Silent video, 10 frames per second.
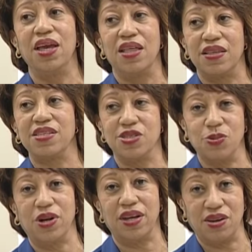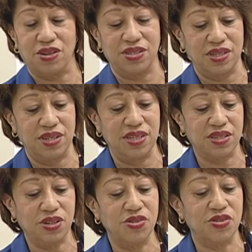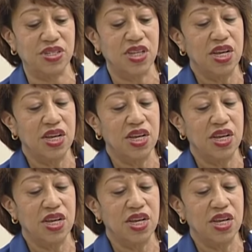this is what it costs in these countries.